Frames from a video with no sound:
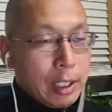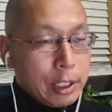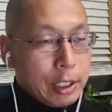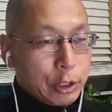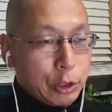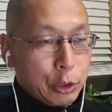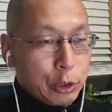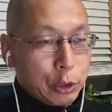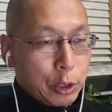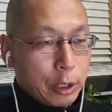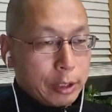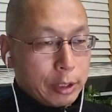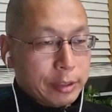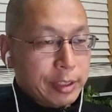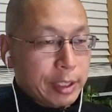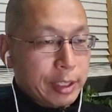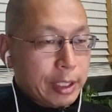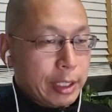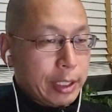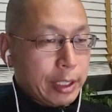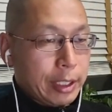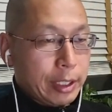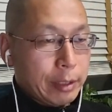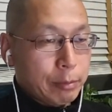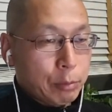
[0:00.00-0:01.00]
New York
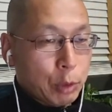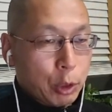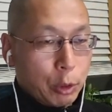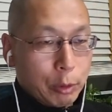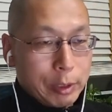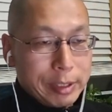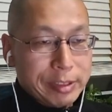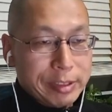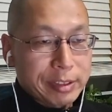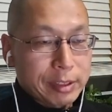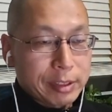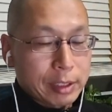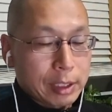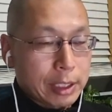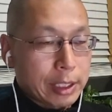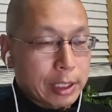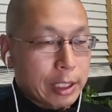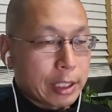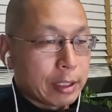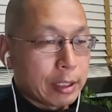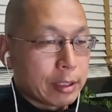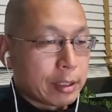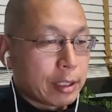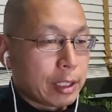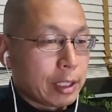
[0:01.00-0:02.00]
City and more recently
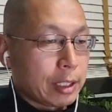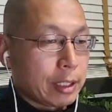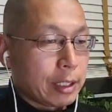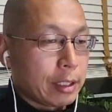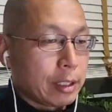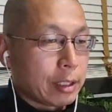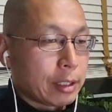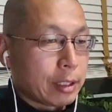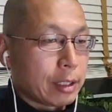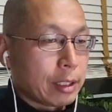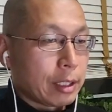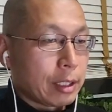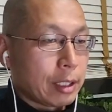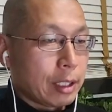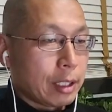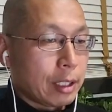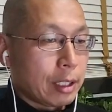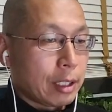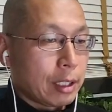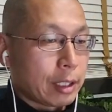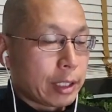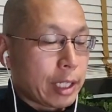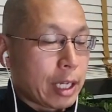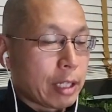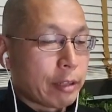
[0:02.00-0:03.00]
in
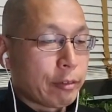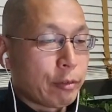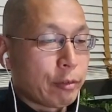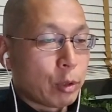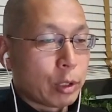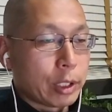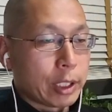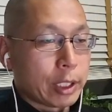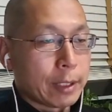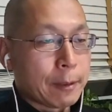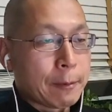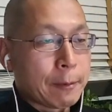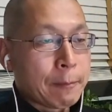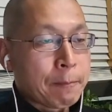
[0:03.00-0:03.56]
California,